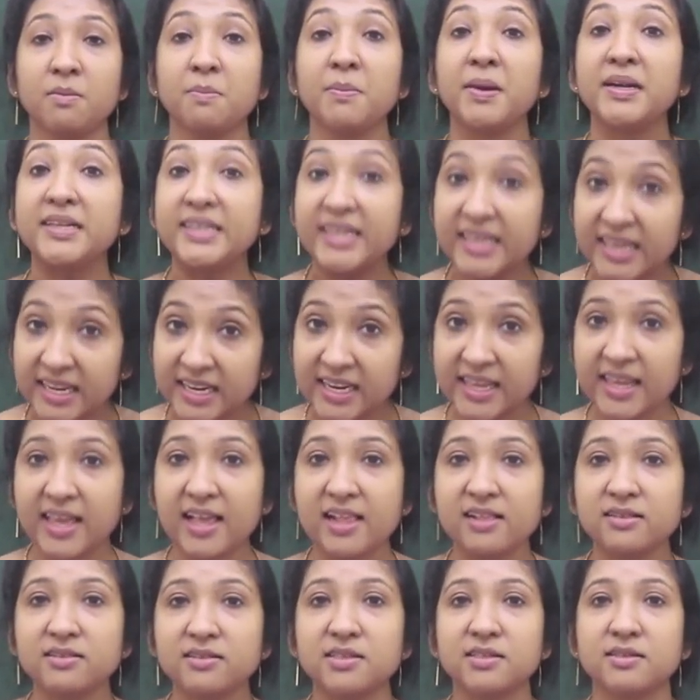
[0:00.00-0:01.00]

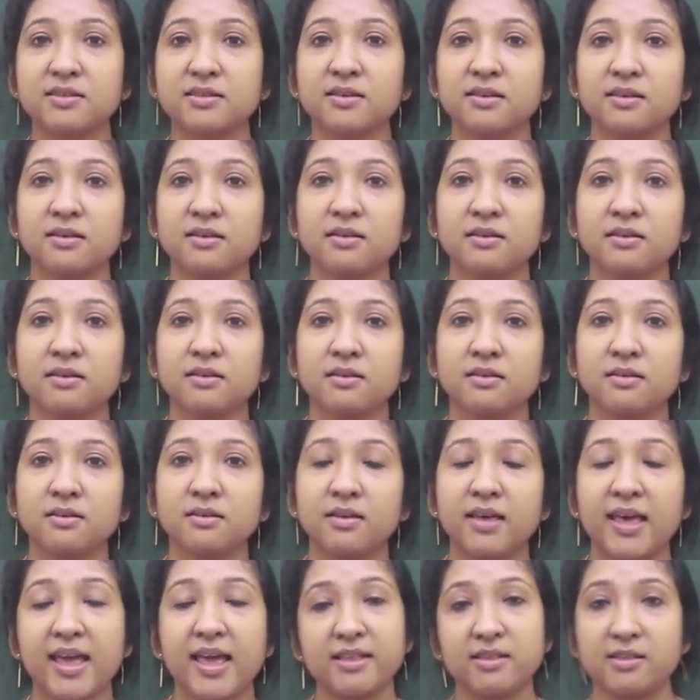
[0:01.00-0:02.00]
materials,
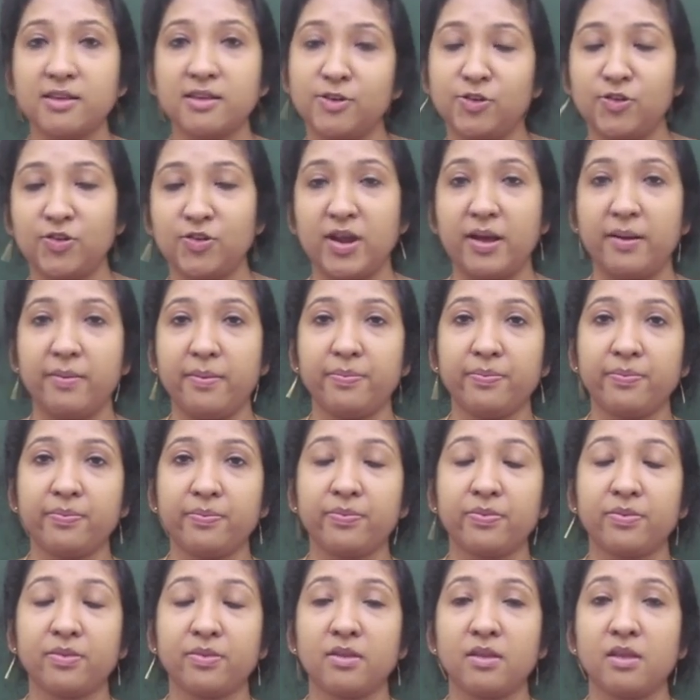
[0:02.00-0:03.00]
etc.
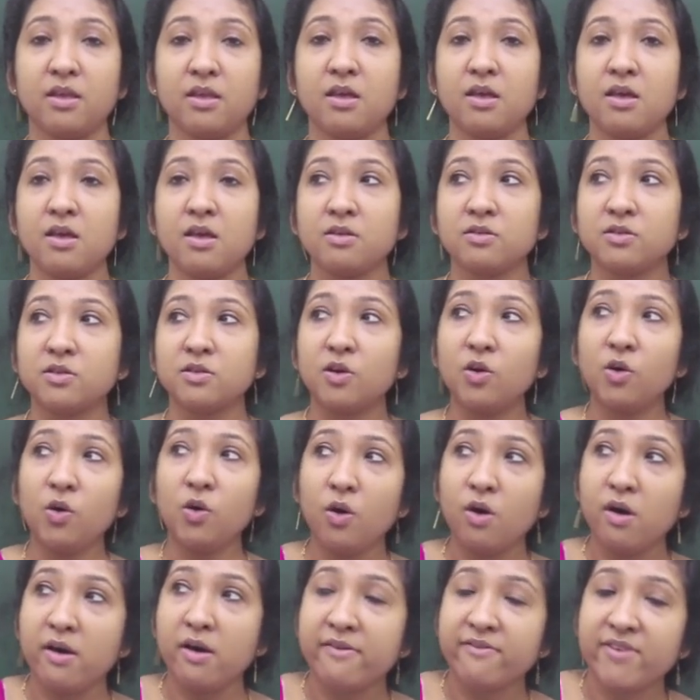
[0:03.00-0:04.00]

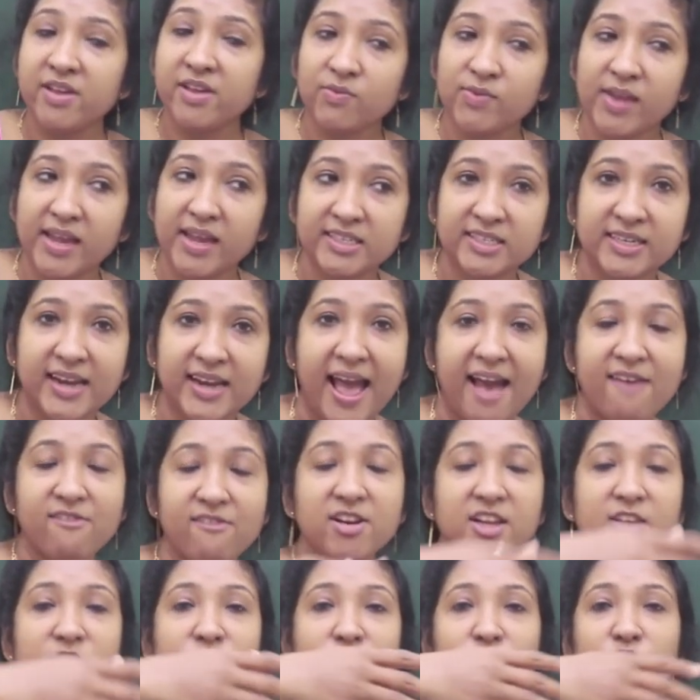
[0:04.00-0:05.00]
So when we are
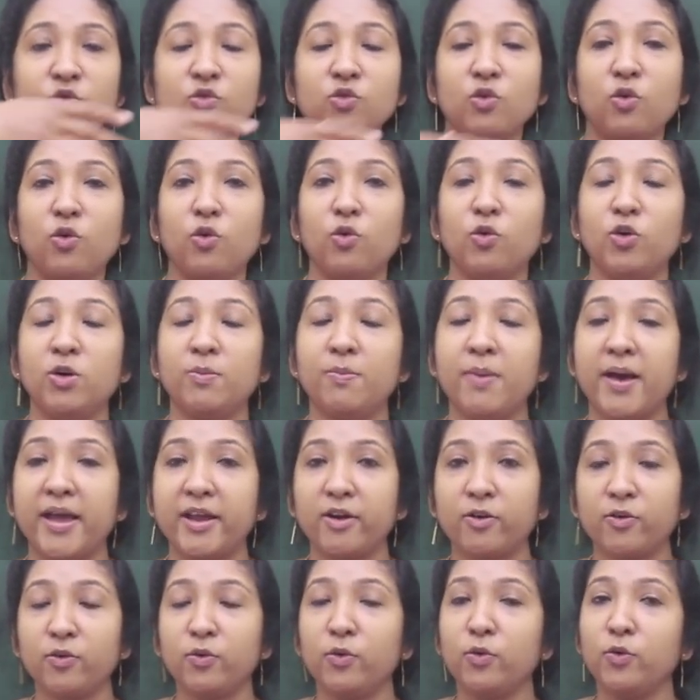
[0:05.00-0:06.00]
traveling through road,
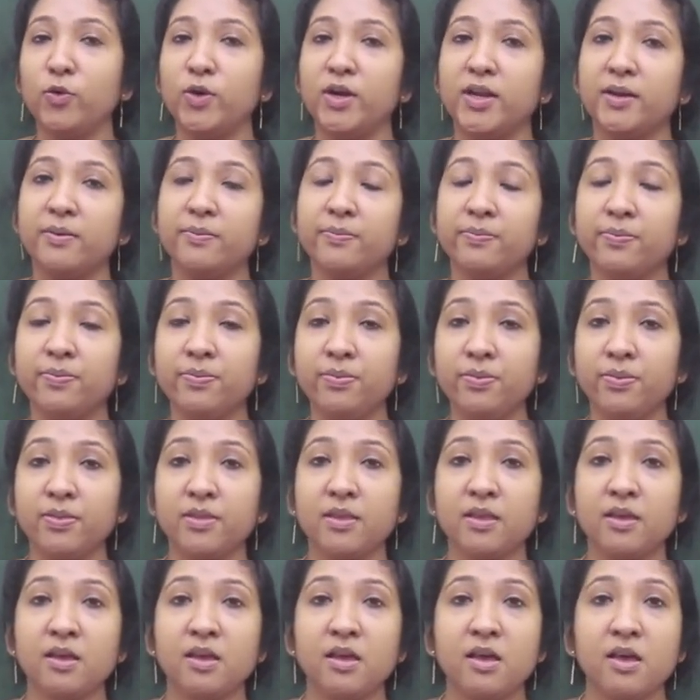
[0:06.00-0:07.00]
by
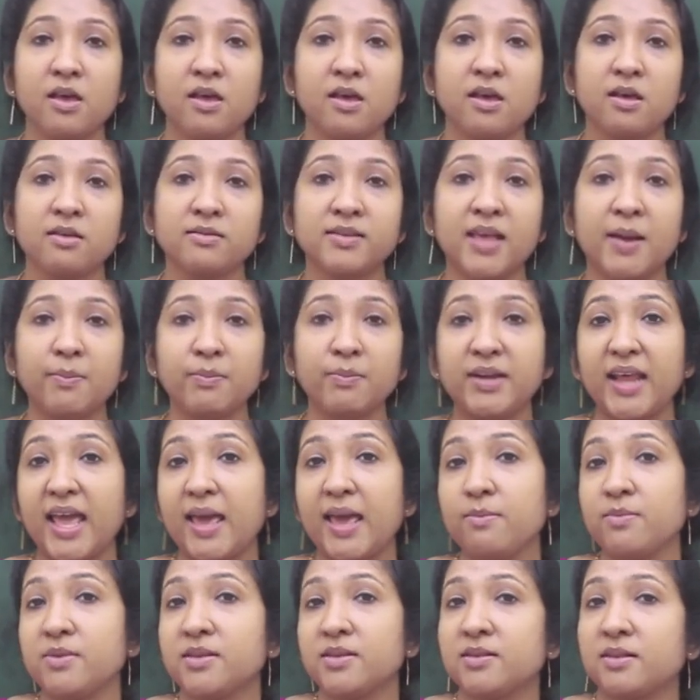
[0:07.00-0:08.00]
road,
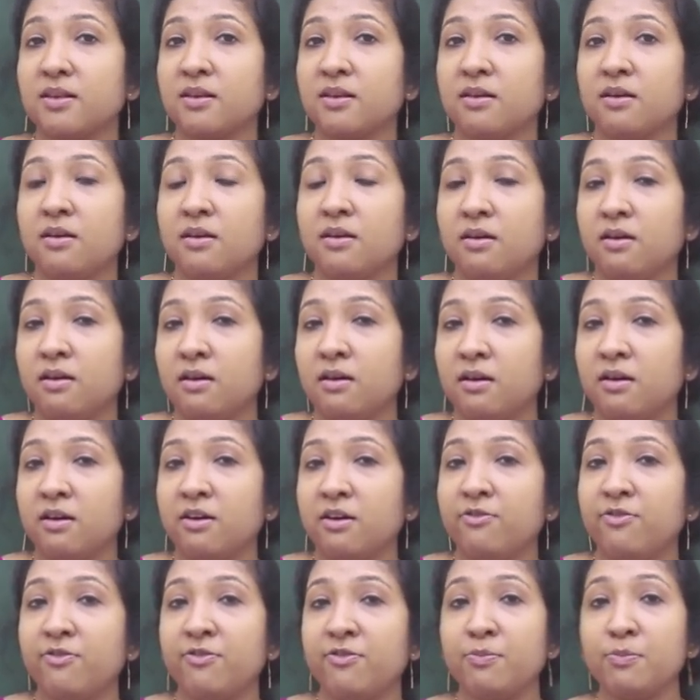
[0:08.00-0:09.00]
sometimes
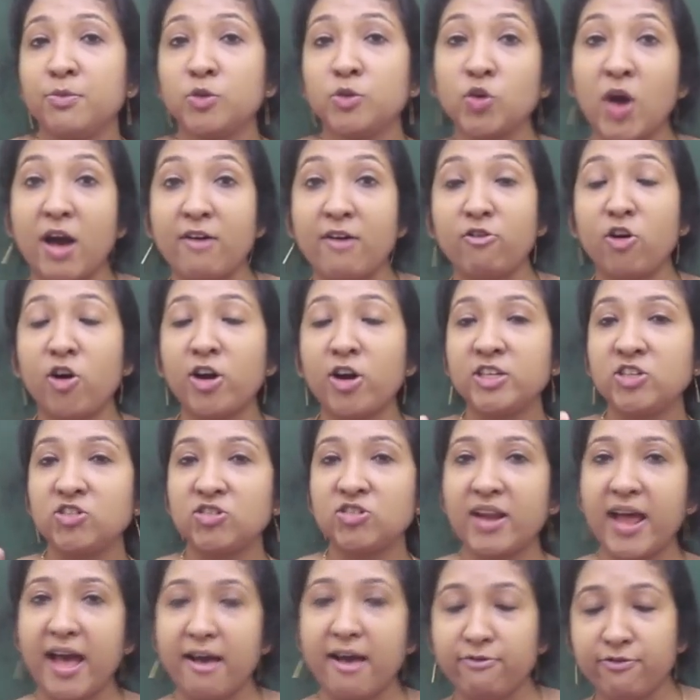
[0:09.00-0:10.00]
to avoid
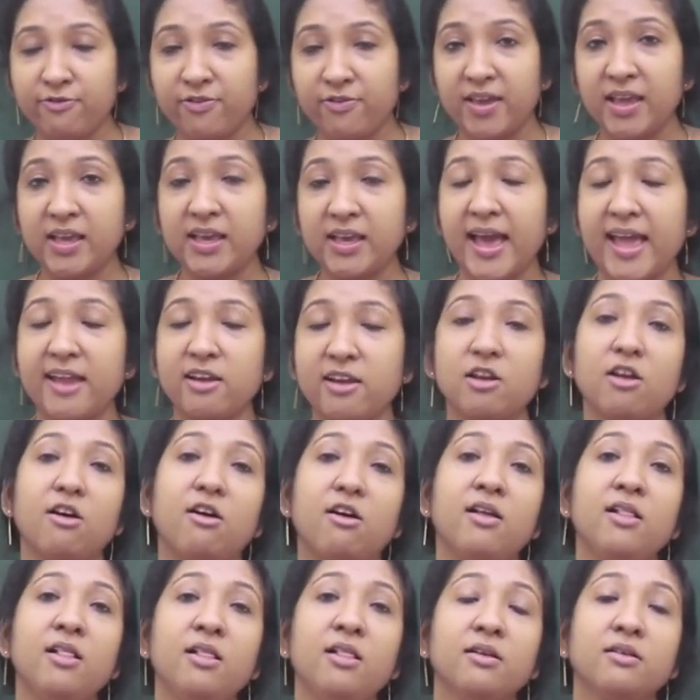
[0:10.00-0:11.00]
traffic and
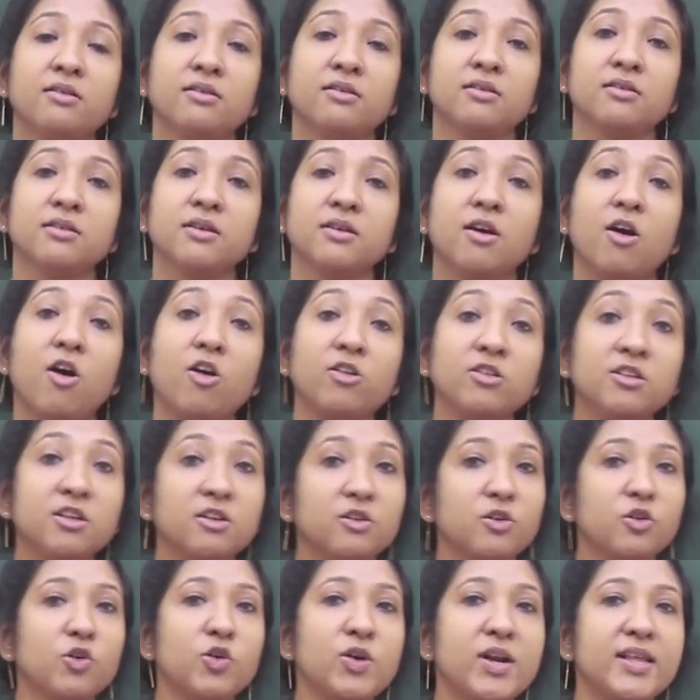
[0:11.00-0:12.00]
all, on
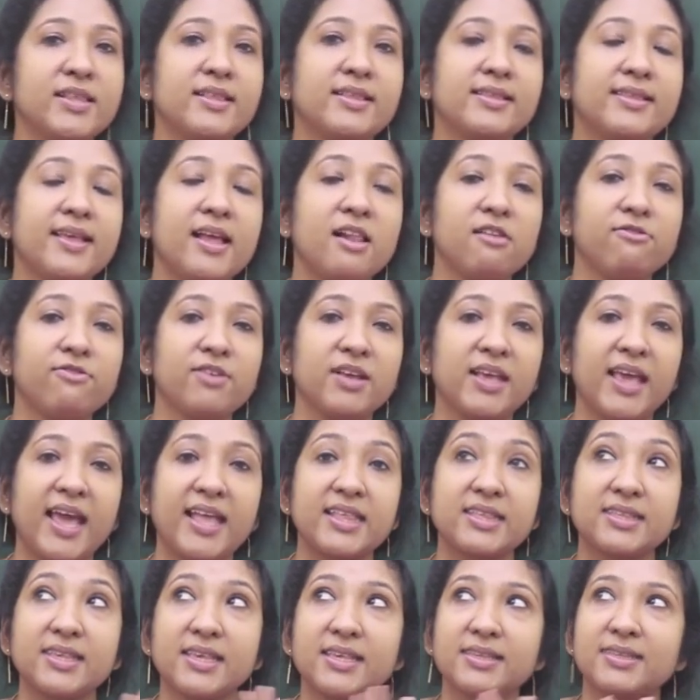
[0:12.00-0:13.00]
the road itself we
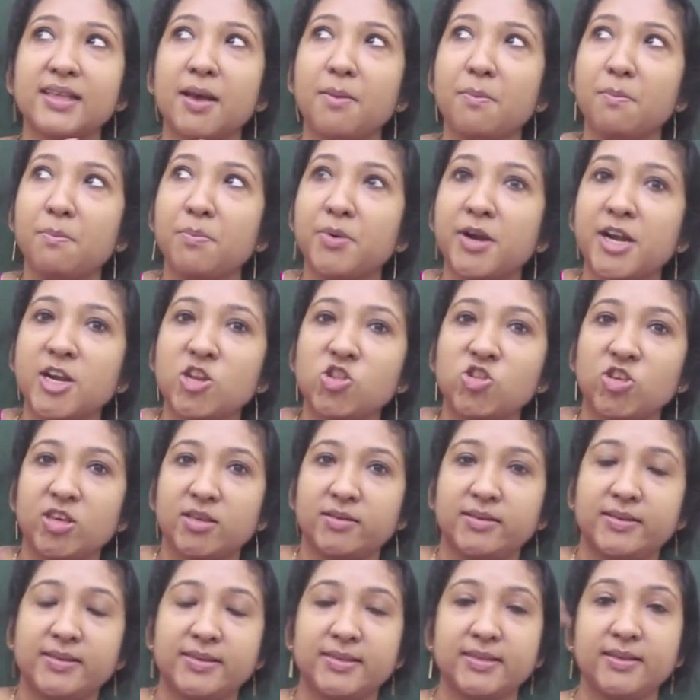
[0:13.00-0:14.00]
can see some
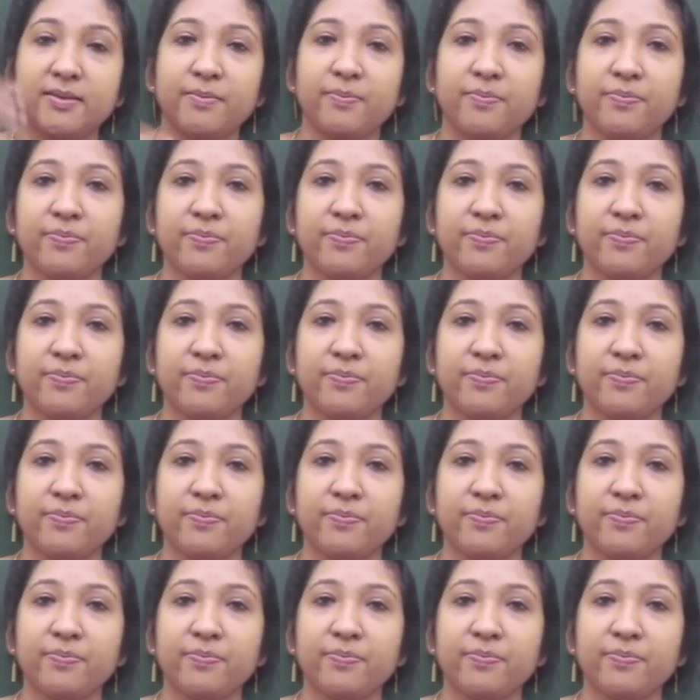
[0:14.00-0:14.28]
bridges,